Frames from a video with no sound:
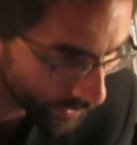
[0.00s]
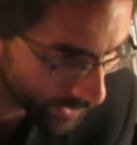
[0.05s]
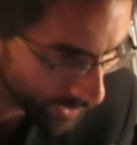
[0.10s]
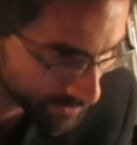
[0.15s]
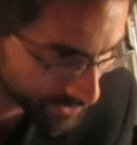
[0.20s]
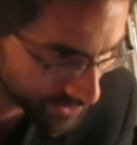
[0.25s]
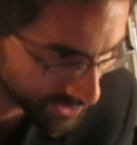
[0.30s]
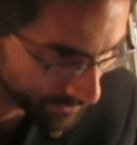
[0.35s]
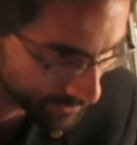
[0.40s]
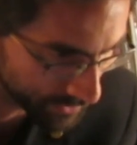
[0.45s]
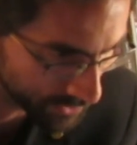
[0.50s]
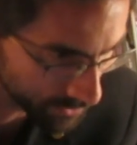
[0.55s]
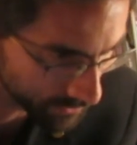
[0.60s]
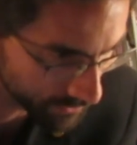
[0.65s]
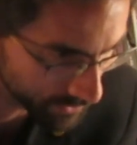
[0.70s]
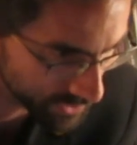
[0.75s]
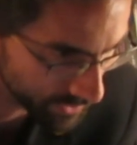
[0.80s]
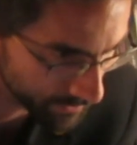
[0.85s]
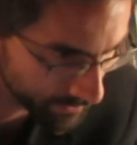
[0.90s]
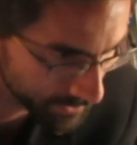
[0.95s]
I'm skipping
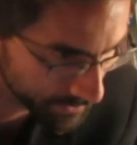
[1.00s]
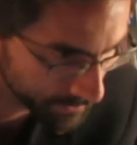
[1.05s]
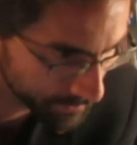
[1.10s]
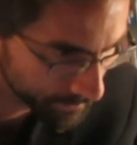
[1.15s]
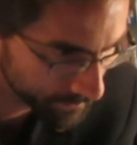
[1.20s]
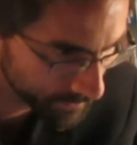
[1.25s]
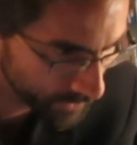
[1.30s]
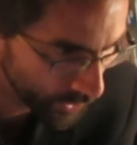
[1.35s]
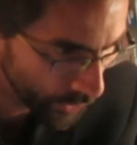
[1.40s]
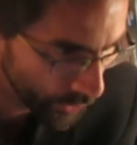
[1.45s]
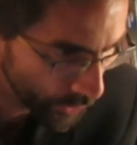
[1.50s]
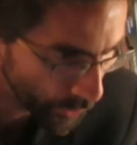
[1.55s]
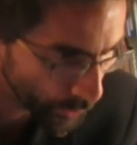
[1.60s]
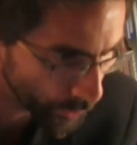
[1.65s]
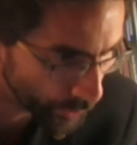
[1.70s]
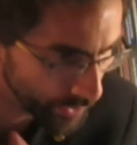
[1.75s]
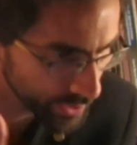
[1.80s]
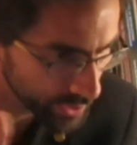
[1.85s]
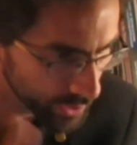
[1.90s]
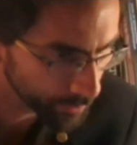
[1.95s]
over something.
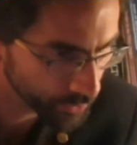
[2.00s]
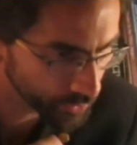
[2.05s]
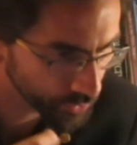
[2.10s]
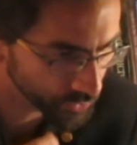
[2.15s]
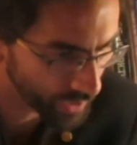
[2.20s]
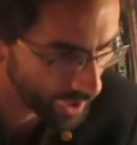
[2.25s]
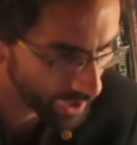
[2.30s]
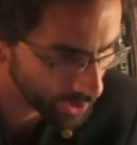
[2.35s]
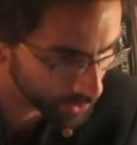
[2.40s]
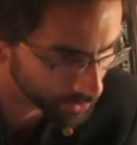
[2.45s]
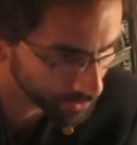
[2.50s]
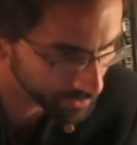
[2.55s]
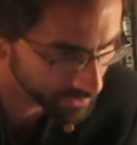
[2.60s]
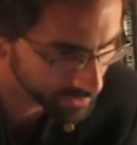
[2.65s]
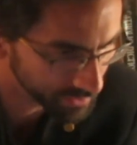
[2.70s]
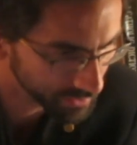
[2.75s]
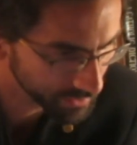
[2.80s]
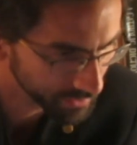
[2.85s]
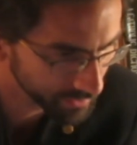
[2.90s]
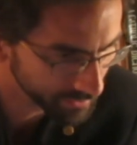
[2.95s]
We are proud